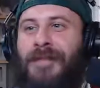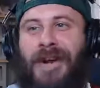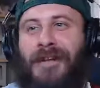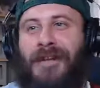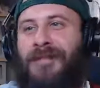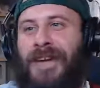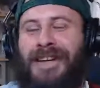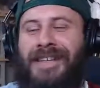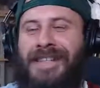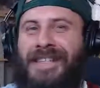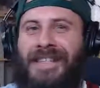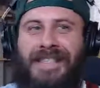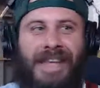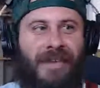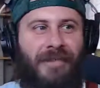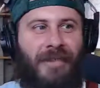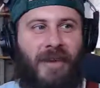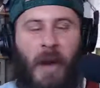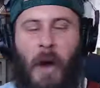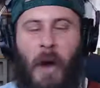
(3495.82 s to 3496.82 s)
Fantasy
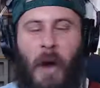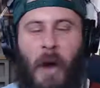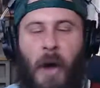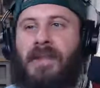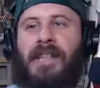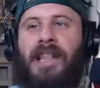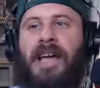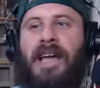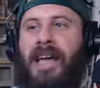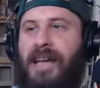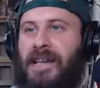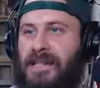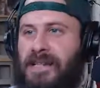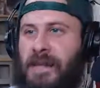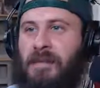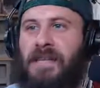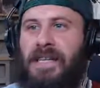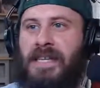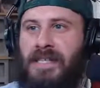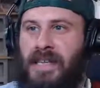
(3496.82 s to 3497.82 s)
VII. I'll play
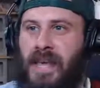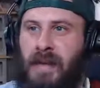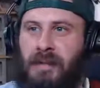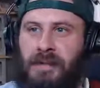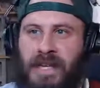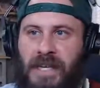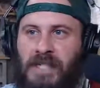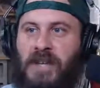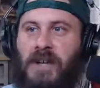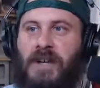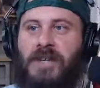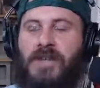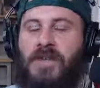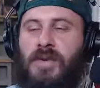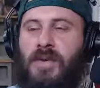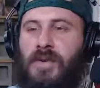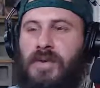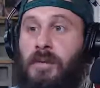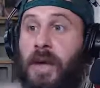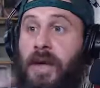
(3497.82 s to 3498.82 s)
some of these games like Dark Souls.